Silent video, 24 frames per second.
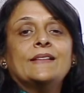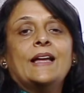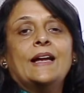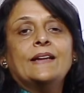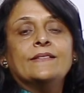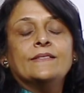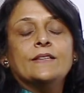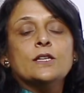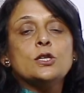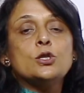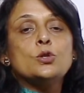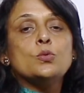
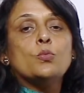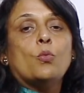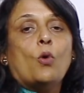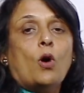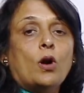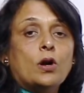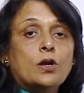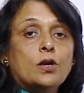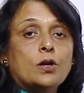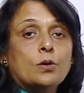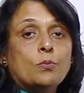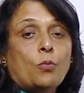that this
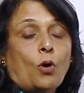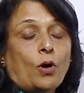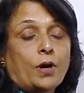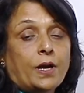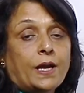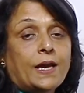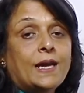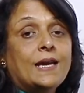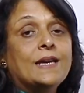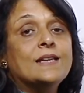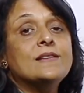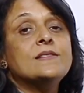water
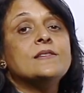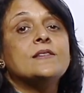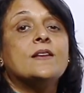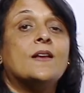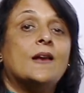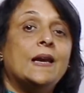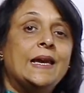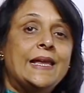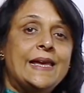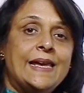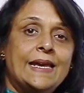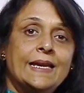body is
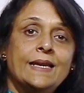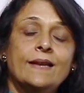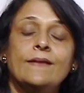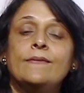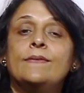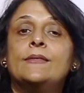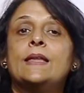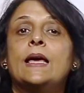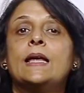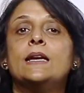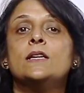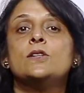clean,
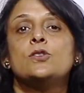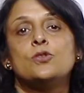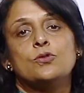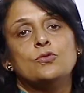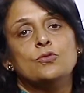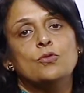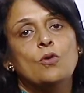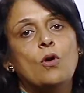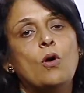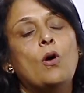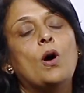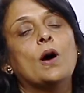there is
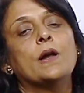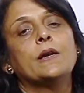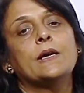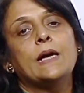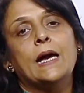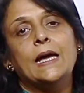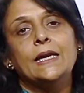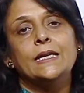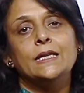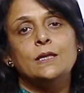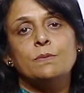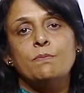no
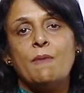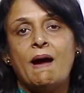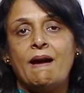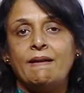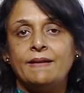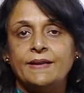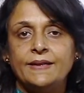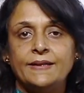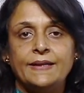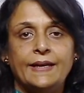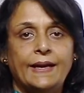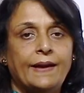organic
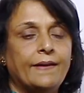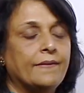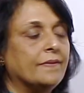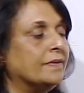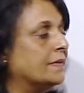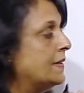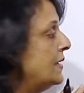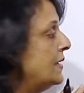matter in